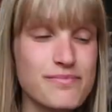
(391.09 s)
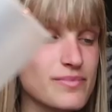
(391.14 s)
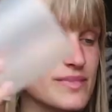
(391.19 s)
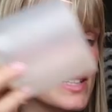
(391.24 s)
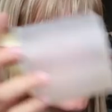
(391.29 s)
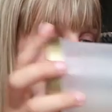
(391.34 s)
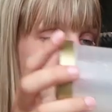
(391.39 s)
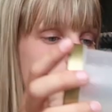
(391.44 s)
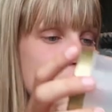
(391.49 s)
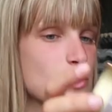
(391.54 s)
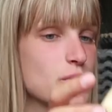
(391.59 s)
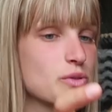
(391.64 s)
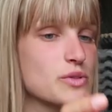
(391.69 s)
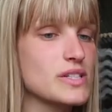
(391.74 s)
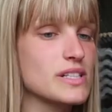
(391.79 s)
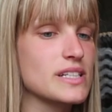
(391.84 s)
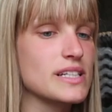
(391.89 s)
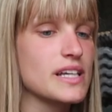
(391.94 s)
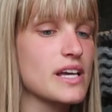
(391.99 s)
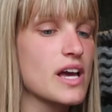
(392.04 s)
That's
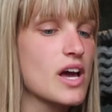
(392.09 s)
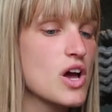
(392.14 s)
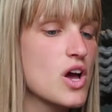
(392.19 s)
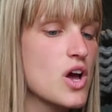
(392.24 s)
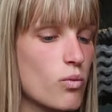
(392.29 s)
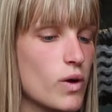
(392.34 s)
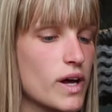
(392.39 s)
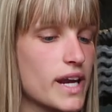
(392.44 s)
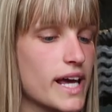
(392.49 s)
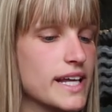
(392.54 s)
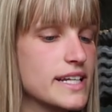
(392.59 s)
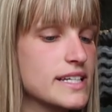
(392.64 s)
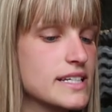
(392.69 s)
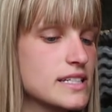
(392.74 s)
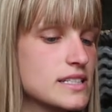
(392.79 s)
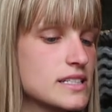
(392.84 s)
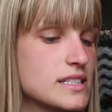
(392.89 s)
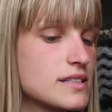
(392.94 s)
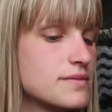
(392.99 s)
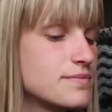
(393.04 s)
mostly what I
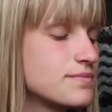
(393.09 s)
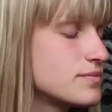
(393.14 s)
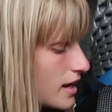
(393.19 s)
did.